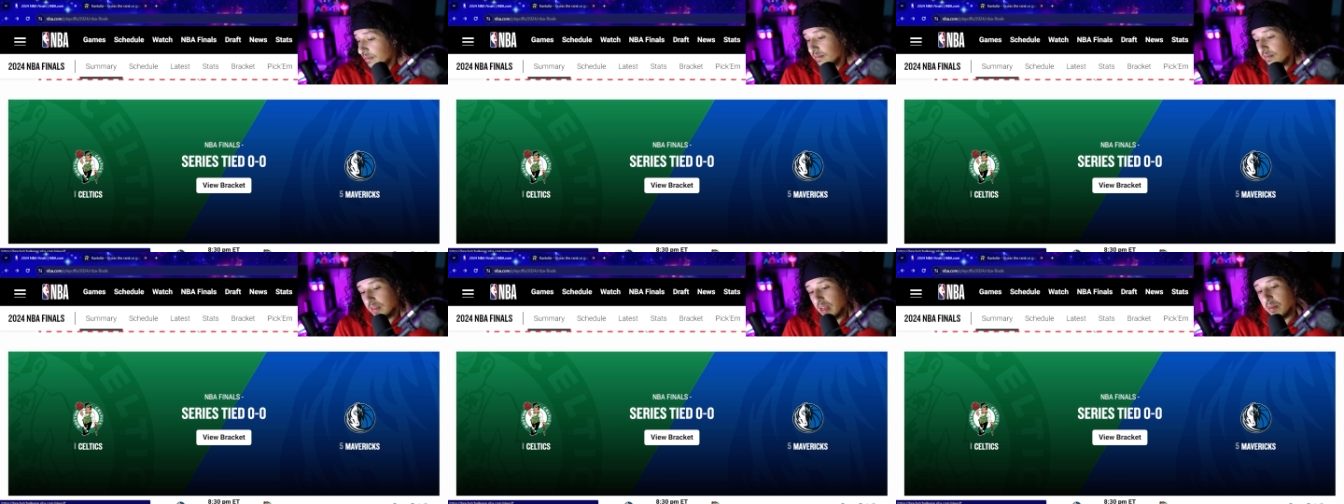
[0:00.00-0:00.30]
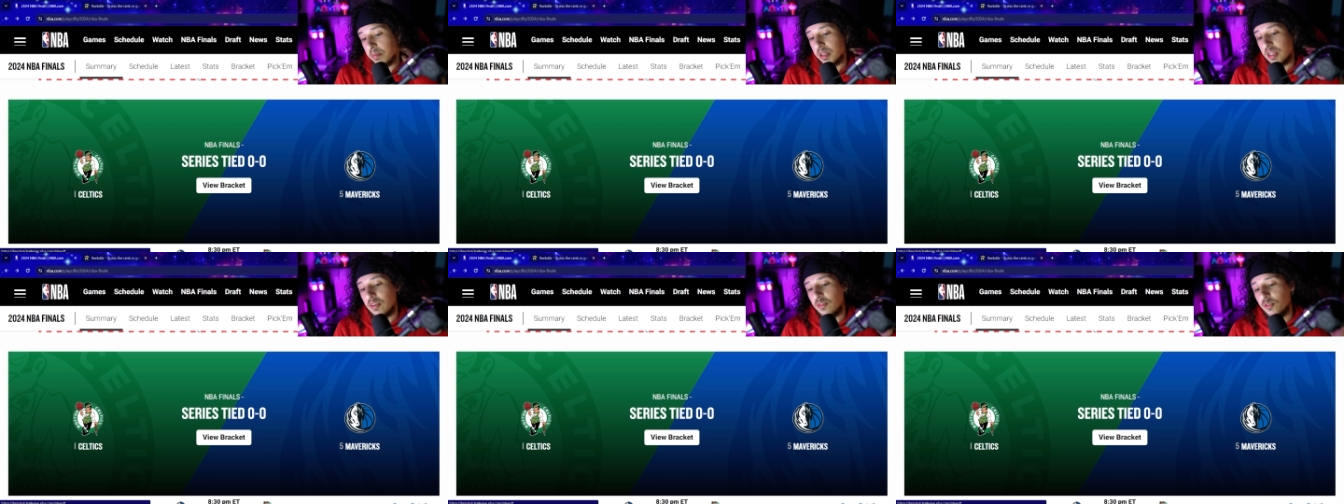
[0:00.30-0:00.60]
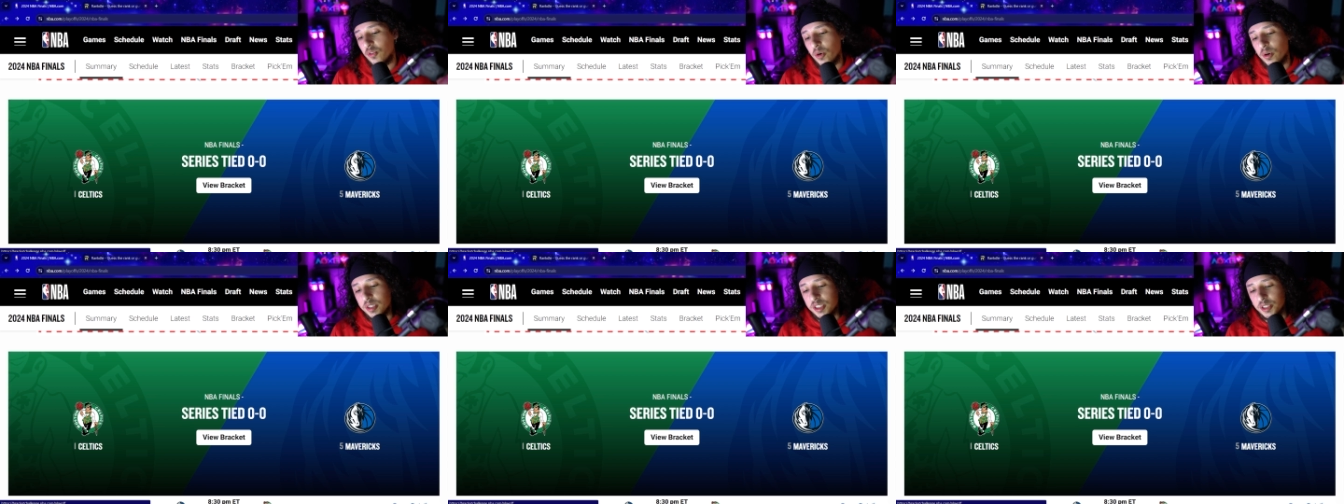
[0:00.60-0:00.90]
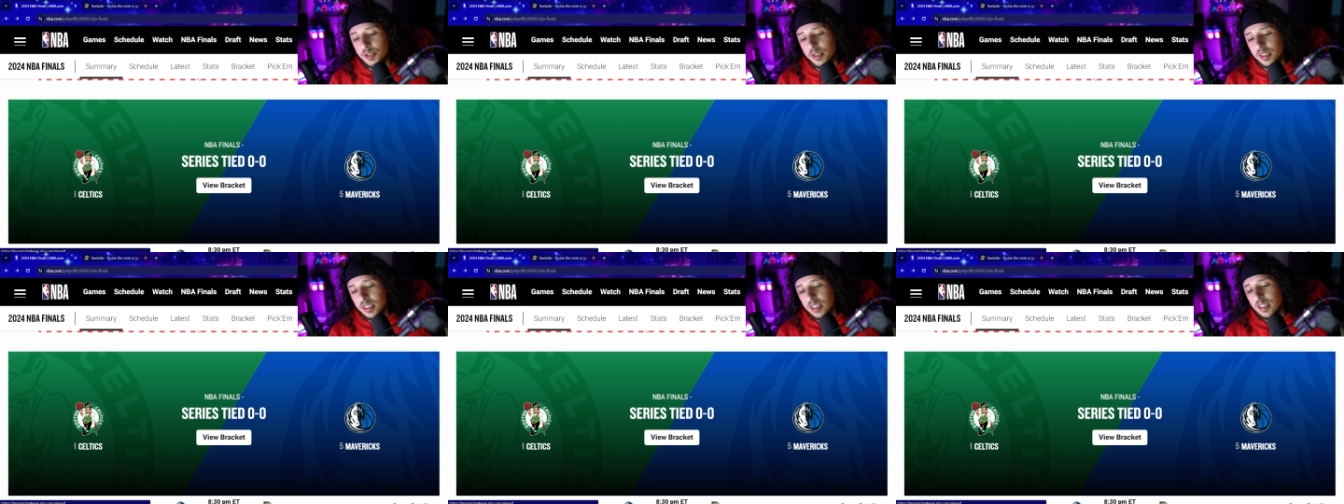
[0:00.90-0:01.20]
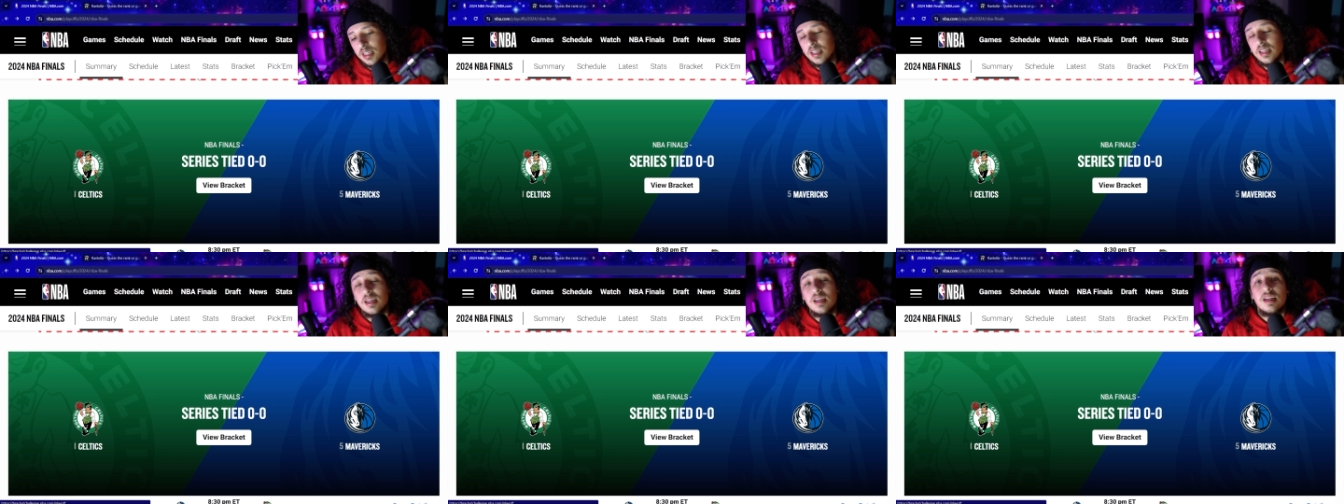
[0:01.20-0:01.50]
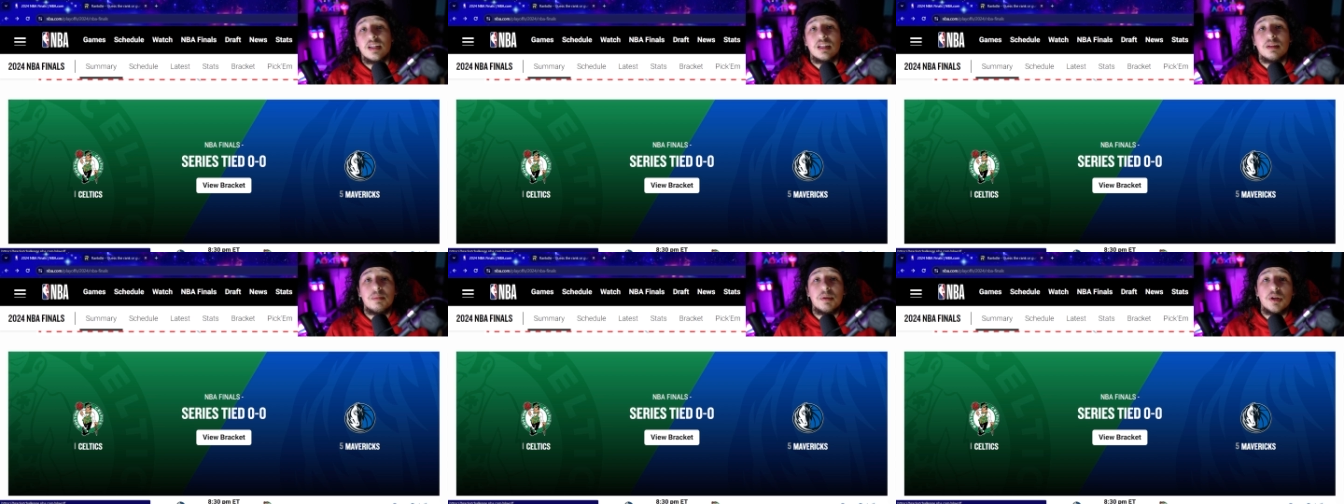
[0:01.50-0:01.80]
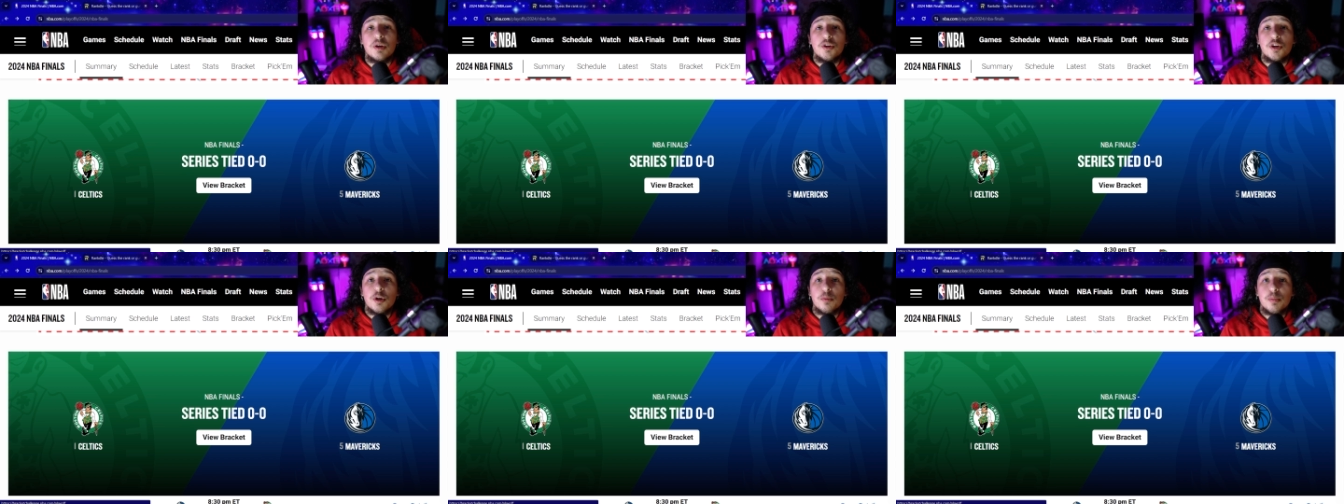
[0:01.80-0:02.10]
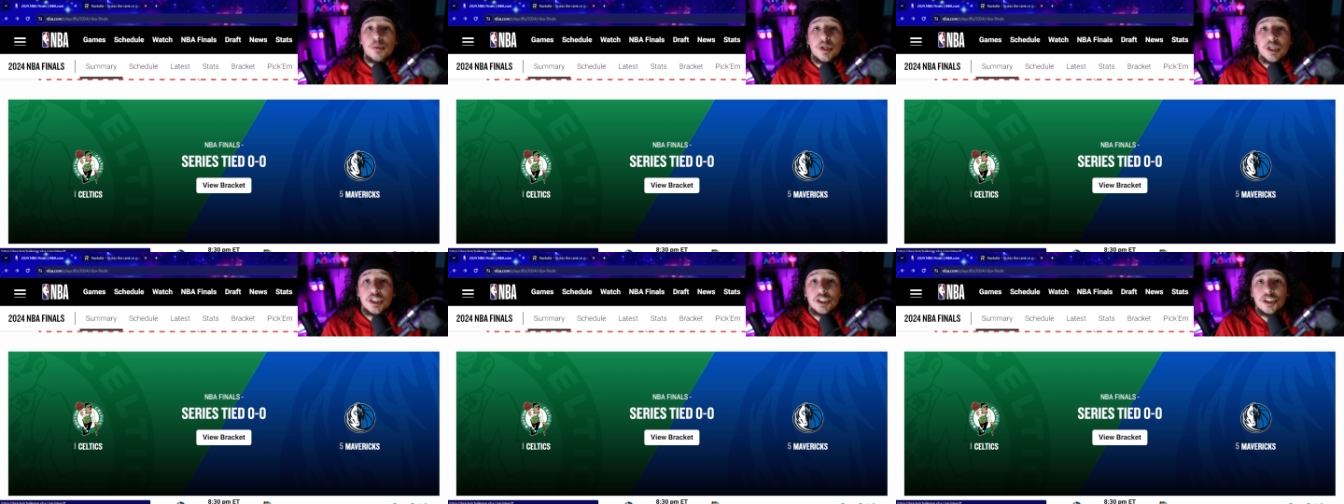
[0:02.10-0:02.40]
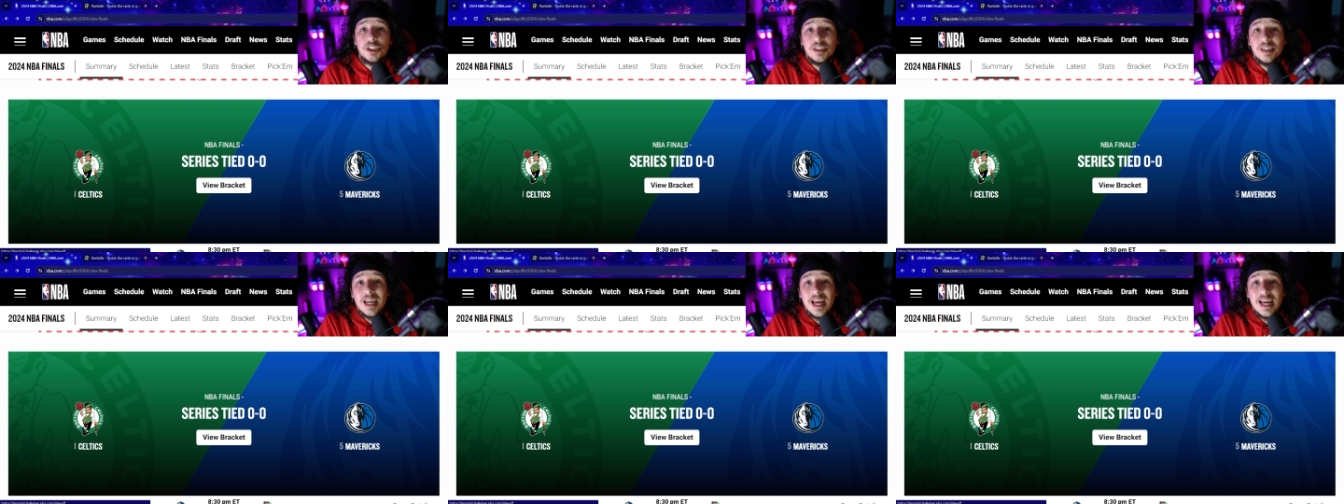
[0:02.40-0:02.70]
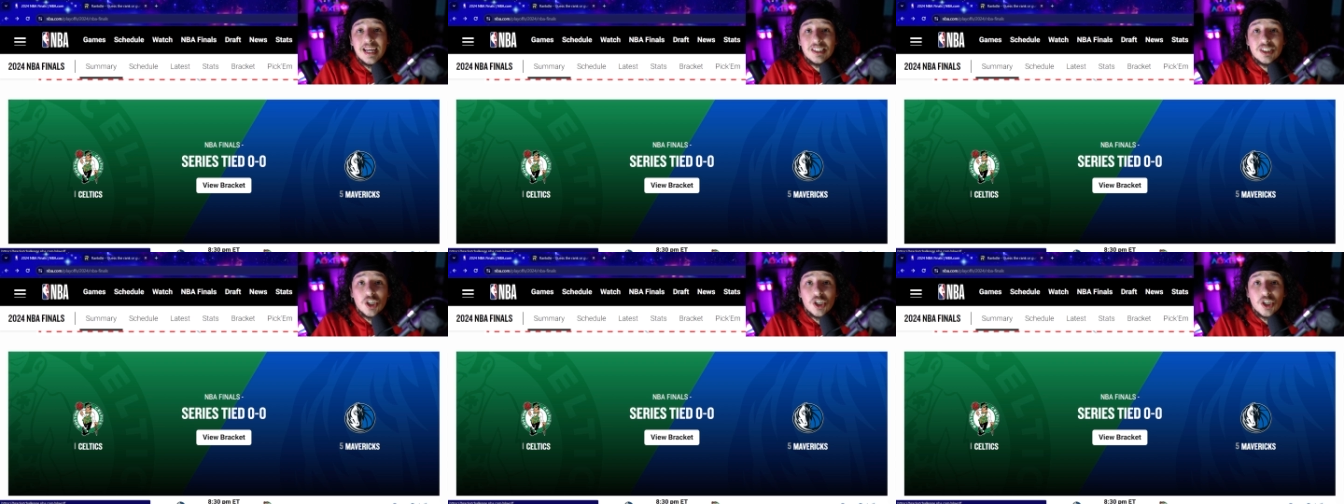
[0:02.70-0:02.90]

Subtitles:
I'm looking forward to it. Let me know your prediction. As